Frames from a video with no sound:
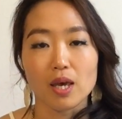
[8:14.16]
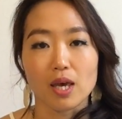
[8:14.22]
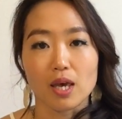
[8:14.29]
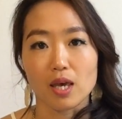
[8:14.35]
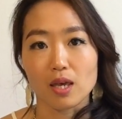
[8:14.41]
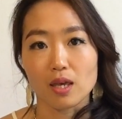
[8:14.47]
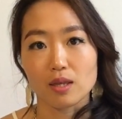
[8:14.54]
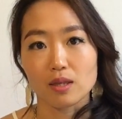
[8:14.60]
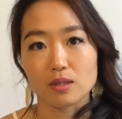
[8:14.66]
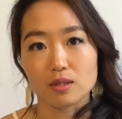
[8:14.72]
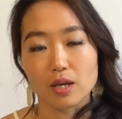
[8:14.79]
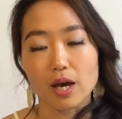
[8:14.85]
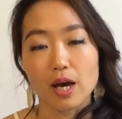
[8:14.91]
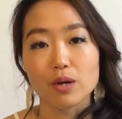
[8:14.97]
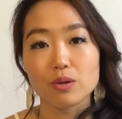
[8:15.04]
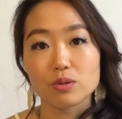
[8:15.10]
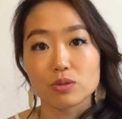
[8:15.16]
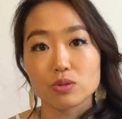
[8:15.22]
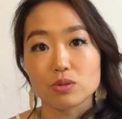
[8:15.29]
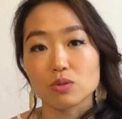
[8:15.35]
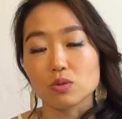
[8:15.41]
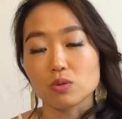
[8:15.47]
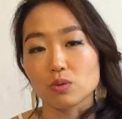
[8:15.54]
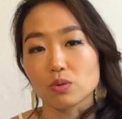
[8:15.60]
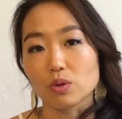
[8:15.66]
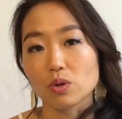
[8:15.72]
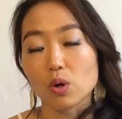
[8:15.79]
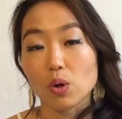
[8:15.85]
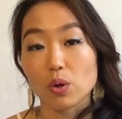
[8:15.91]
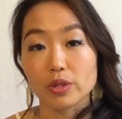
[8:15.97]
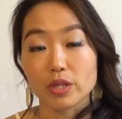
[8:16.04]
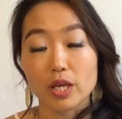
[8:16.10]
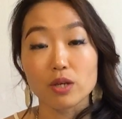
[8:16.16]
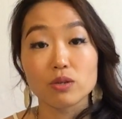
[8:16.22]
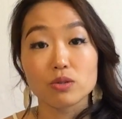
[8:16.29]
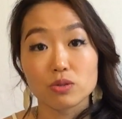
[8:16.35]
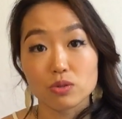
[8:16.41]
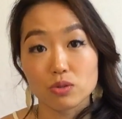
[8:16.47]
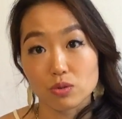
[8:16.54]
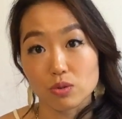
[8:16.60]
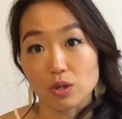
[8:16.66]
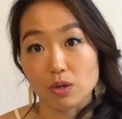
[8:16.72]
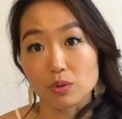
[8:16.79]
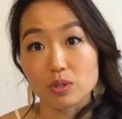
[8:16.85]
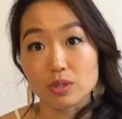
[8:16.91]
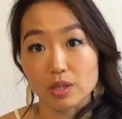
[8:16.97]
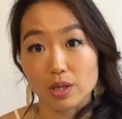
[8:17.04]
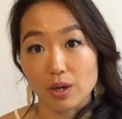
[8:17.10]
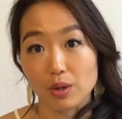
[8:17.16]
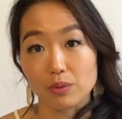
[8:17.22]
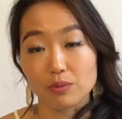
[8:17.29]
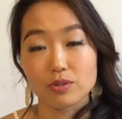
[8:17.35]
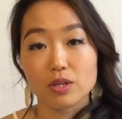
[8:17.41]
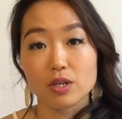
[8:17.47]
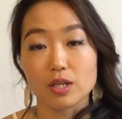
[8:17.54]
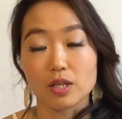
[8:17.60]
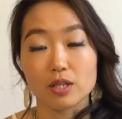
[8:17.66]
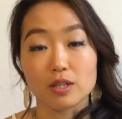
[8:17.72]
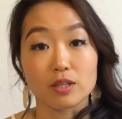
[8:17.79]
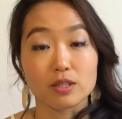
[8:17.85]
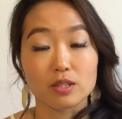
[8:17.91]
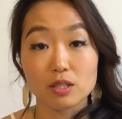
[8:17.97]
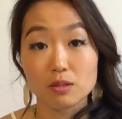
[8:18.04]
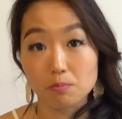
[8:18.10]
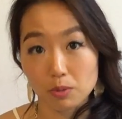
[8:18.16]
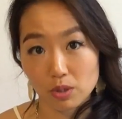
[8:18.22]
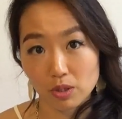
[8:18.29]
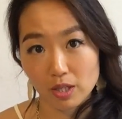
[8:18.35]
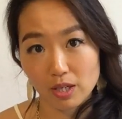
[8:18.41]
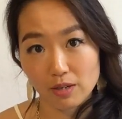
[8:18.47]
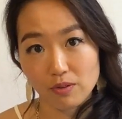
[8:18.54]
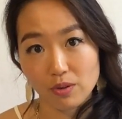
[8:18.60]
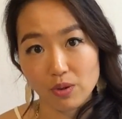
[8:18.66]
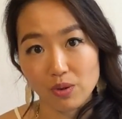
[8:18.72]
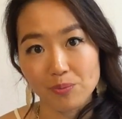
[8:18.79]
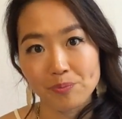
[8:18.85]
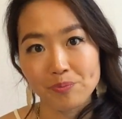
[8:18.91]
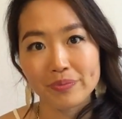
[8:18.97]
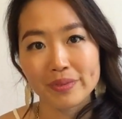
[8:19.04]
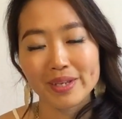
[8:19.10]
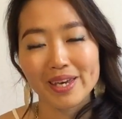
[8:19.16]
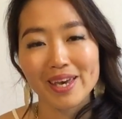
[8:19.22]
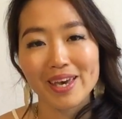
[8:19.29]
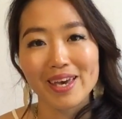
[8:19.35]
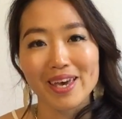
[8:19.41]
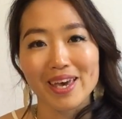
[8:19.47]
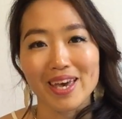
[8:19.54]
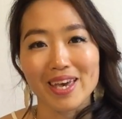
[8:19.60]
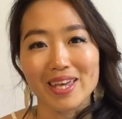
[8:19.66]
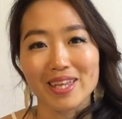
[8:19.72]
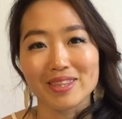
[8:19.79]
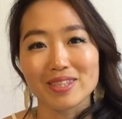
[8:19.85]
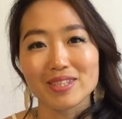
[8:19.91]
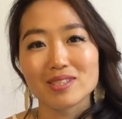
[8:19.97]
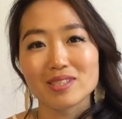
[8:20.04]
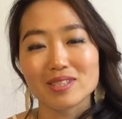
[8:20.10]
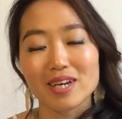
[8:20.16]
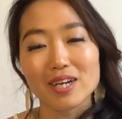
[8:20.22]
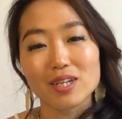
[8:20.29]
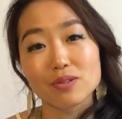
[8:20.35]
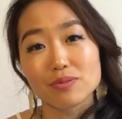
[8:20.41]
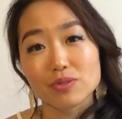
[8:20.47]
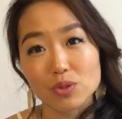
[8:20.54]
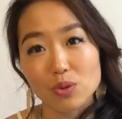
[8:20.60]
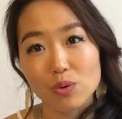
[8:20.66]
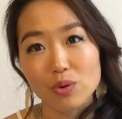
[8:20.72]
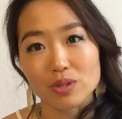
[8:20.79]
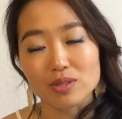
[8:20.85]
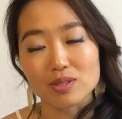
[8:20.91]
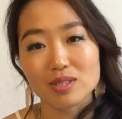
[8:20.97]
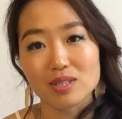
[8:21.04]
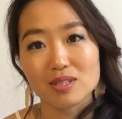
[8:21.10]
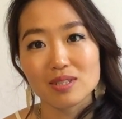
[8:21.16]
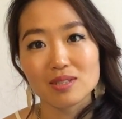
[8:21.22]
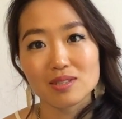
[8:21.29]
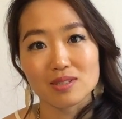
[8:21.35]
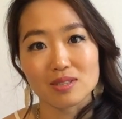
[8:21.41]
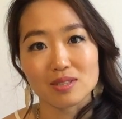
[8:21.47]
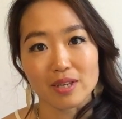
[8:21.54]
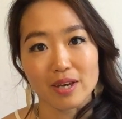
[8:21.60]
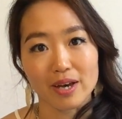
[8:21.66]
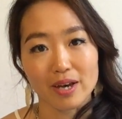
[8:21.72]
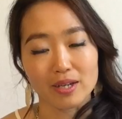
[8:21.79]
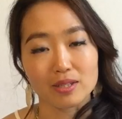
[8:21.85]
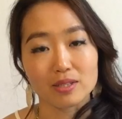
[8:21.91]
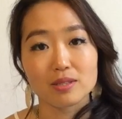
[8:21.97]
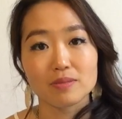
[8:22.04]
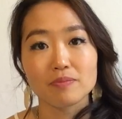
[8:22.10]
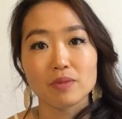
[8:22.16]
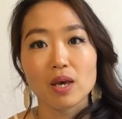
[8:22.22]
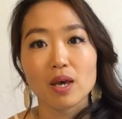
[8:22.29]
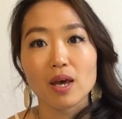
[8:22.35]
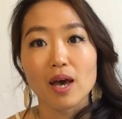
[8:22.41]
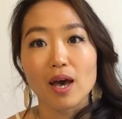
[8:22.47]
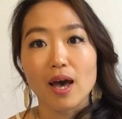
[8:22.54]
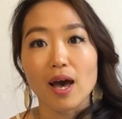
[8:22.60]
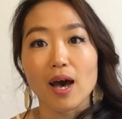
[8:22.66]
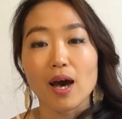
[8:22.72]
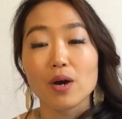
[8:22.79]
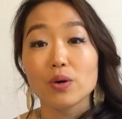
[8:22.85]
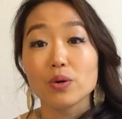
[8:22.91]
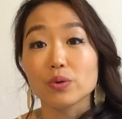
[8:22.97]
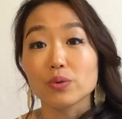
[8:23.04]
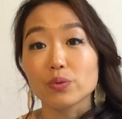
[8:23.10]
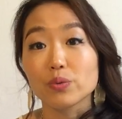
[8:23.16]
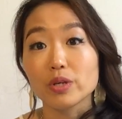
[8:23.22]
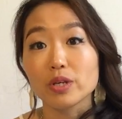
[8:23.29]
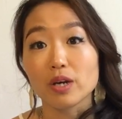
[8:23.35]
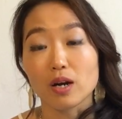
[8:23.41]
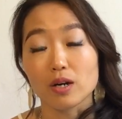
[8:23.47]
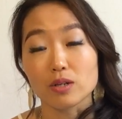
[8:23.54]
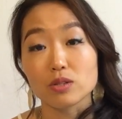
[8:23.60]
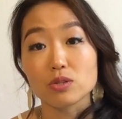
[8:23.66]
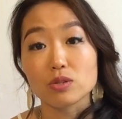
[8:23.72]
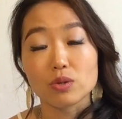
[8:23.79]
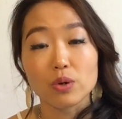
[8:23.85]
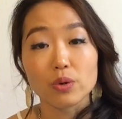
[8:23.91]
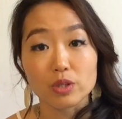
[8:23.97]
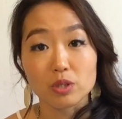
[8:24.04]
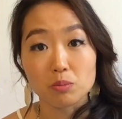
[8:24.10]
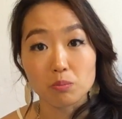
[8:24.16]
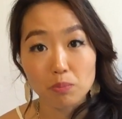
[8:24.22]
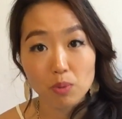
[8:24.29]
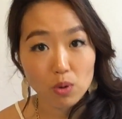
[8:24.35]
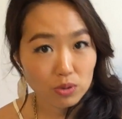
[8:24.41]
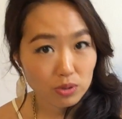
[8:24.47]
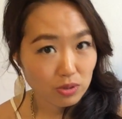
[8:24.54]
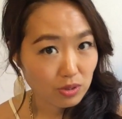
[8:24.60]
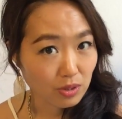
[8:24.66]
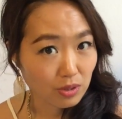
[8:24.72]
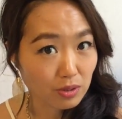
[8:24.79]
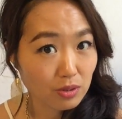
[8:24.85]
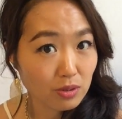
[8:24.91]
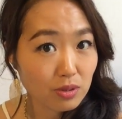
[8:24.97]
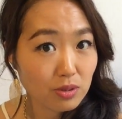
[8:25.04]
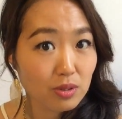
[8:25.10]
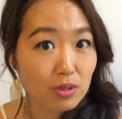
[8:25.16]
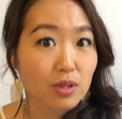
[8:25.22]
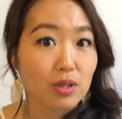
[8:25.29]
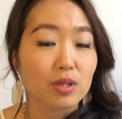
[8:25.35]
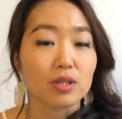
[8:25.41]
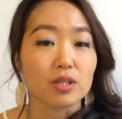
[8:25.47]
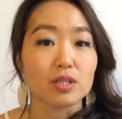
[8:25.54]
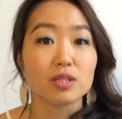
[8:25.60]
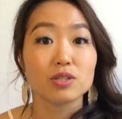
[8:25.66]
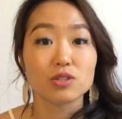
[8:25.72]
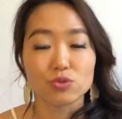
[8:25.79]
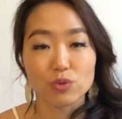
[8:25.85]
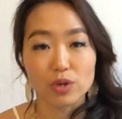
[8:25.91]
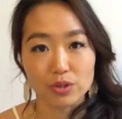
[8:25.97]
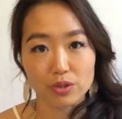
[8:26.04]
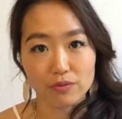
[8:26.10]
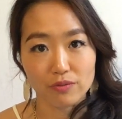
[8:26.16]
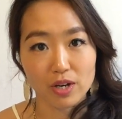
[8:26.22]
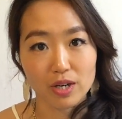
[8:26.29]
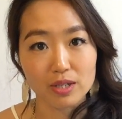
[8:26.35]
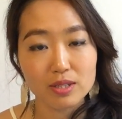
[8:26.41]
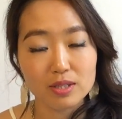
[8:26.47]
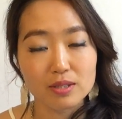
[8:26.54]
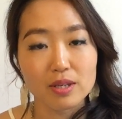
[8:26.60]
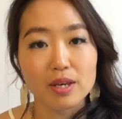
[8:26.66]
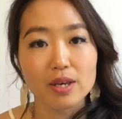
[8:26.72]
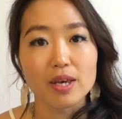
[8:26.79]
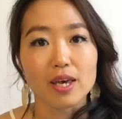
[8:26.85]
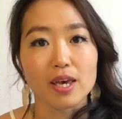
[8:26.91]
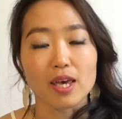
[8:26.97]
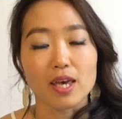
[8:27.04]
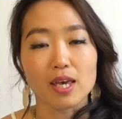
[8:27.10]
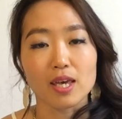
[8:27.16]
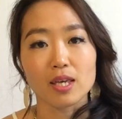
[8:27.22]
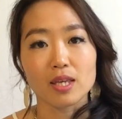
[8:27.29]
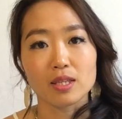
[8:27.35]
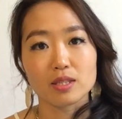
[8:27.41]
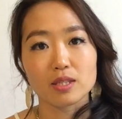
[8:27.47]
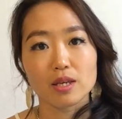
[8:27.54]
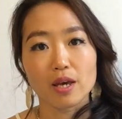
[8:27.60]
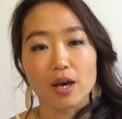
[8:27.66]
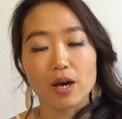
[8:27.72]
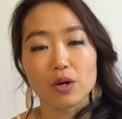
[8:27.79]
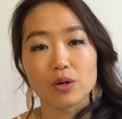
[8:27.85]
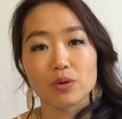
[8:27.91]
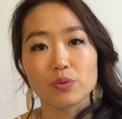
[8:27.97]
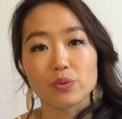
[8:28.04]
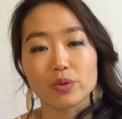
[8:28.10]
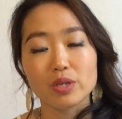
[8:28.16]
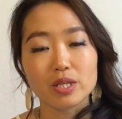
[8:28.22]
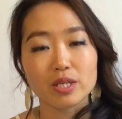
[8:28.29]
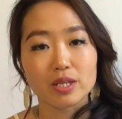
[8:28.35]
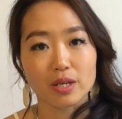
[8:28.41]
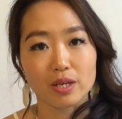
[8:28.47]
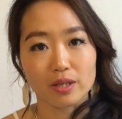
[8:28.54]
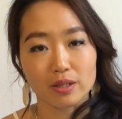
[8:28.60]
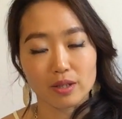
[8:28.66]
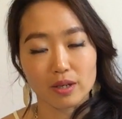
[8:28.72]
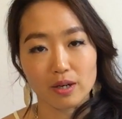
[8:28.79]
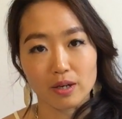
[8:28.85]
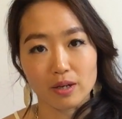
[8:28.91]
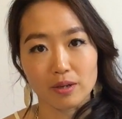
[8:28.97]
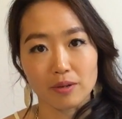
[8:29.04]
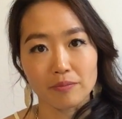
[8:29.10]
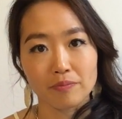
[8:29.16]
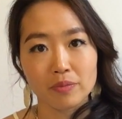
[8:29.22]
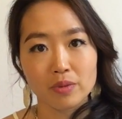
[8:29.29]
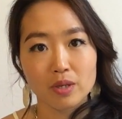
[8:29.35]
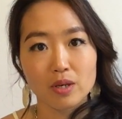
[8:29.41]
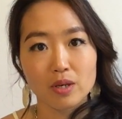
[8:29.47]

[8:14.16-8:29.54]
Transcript: and how to connect to ourselves in a deeper level. And this sign of Taurus teaches us how we are so important, each one of us, and how we can